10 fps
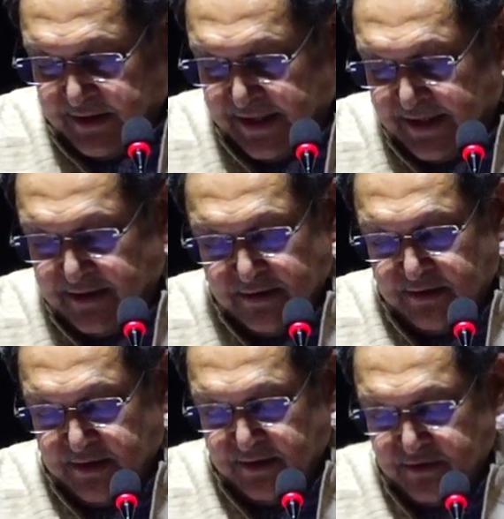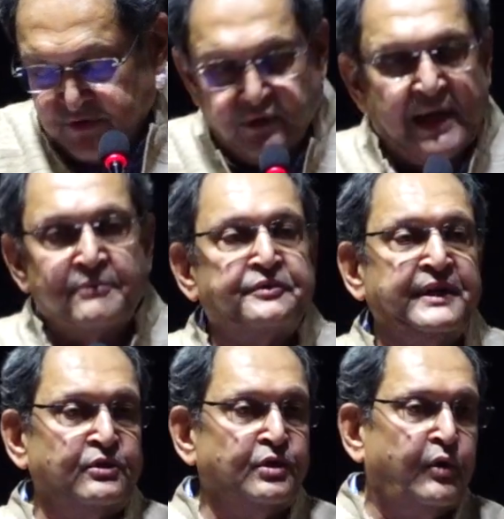And so I'm
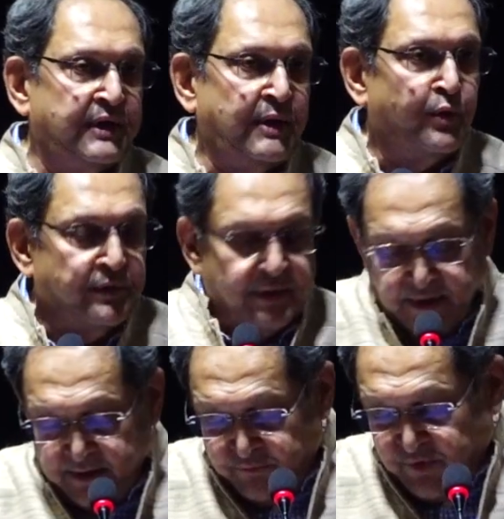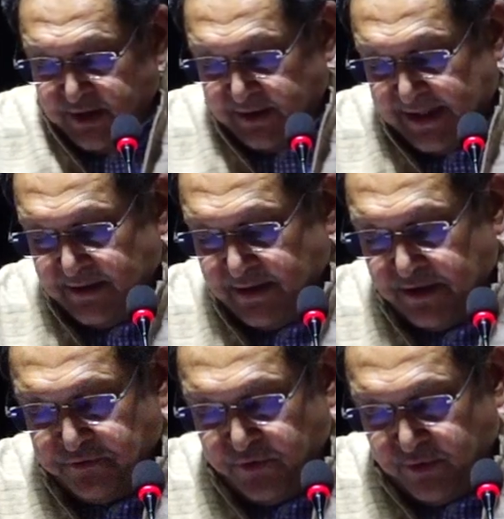free to do what I want. And
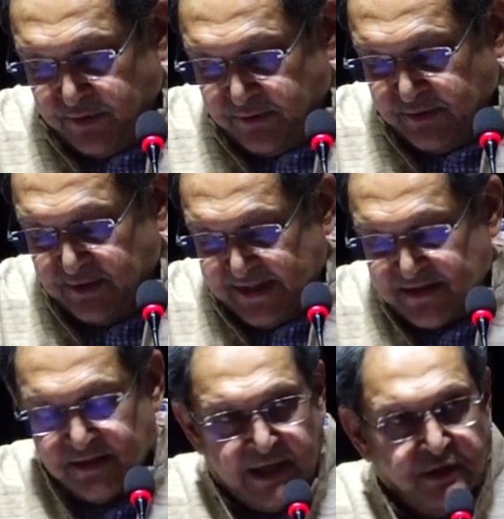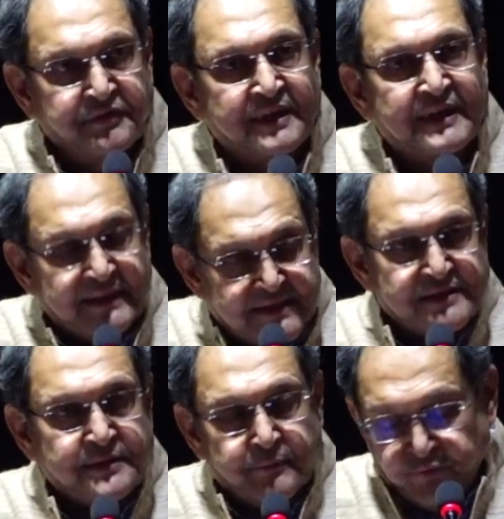therefore, that's a kind of a
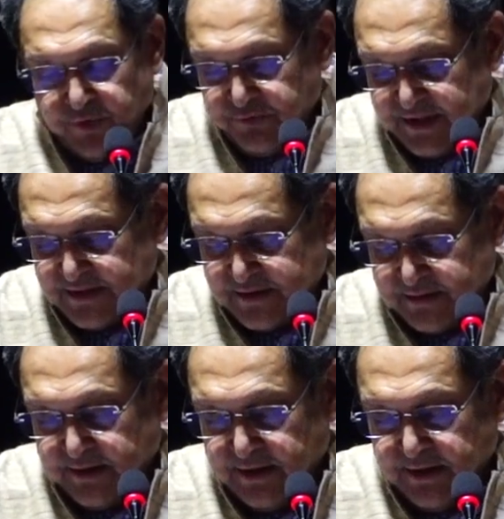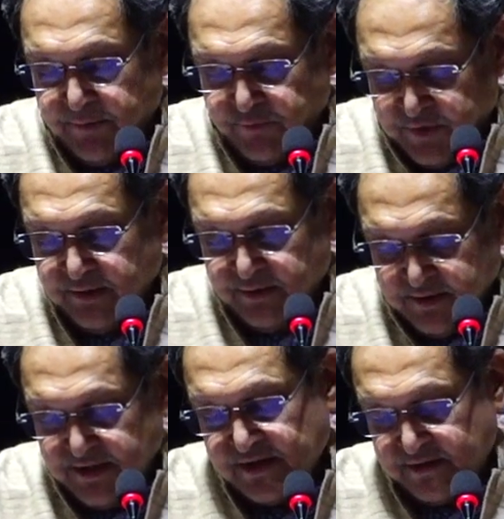criticism which
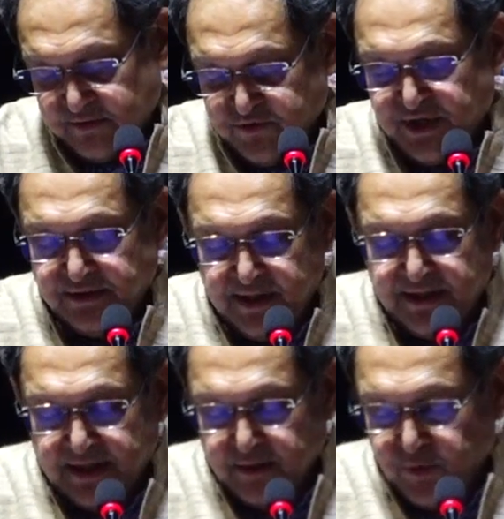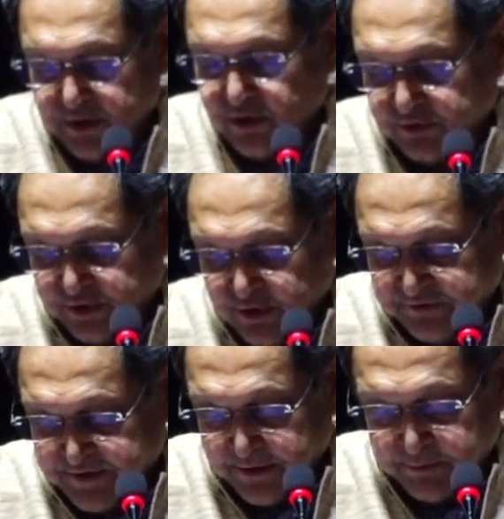is generally done about the doctrine
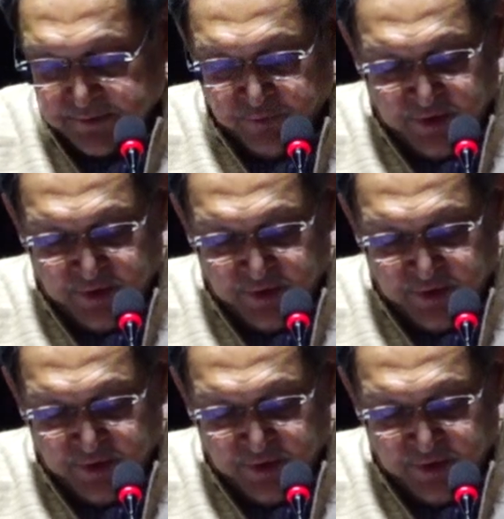of karma.